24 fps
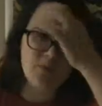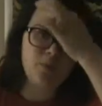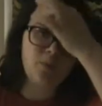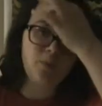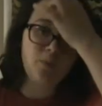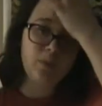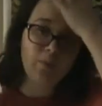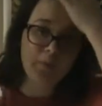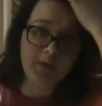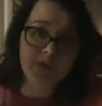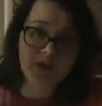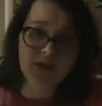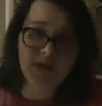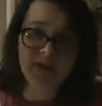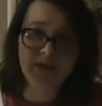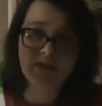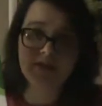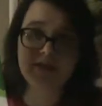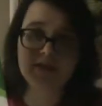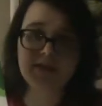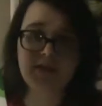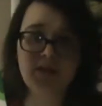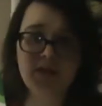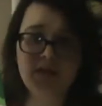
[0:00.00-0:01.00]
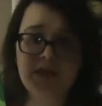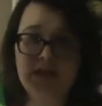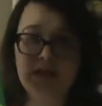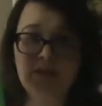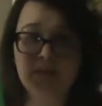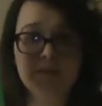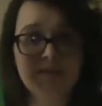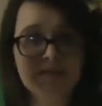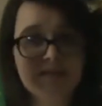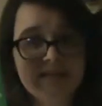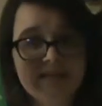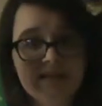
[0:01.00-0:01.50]
When working on this, all I did
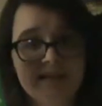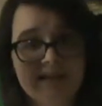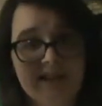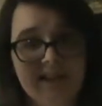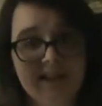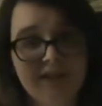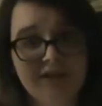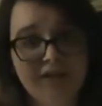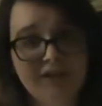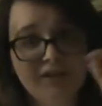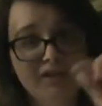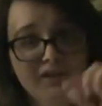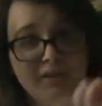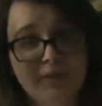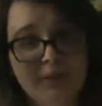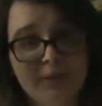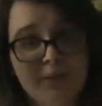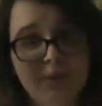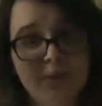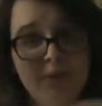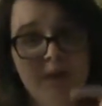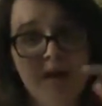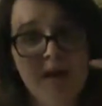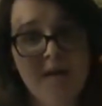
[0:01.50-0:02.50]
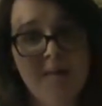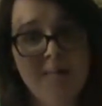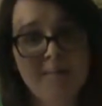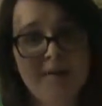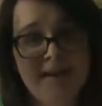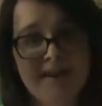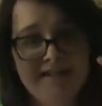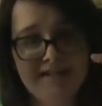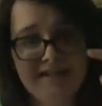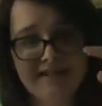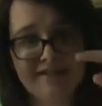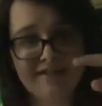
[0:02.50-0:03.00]
was sit and glue
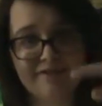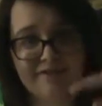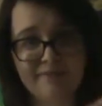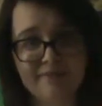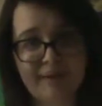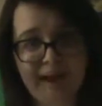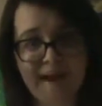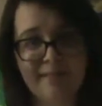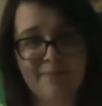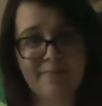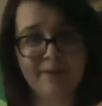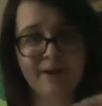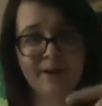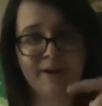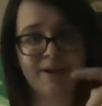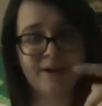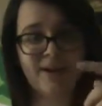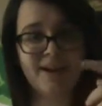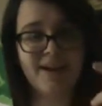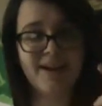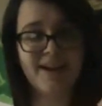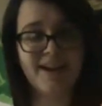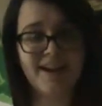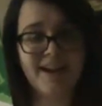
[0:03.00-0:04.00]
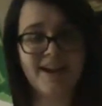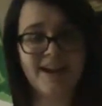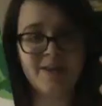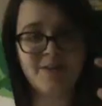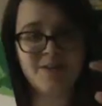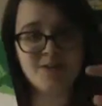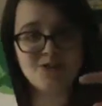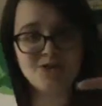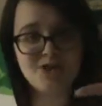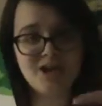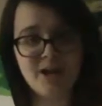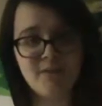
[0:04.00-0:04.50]
pieces of paper in
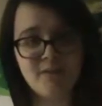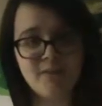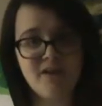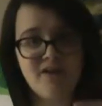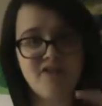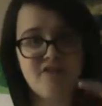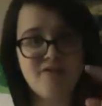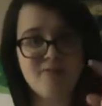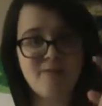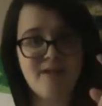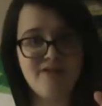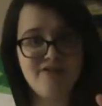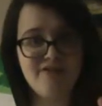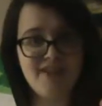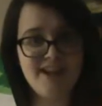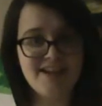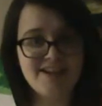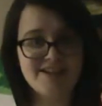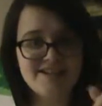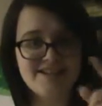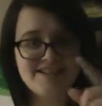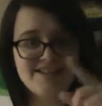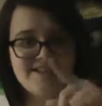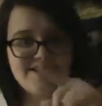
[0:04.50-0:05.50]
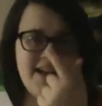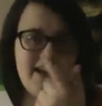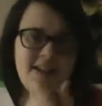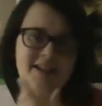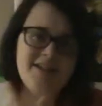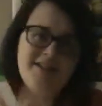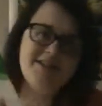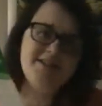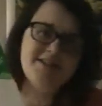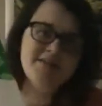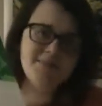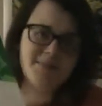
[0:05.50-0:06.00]
the shape of my face
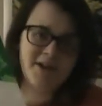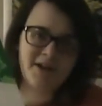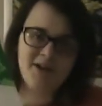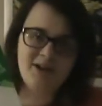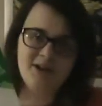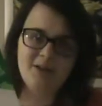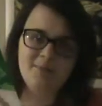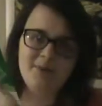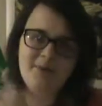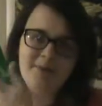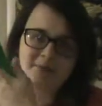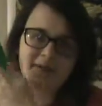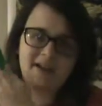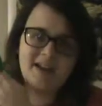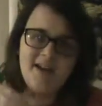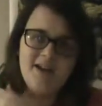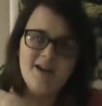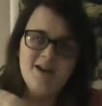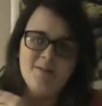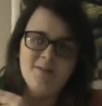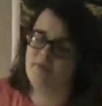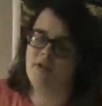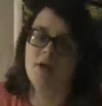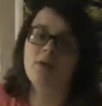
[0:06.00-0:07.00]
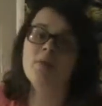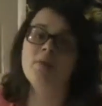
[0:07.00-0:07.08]
and my arm and my hair.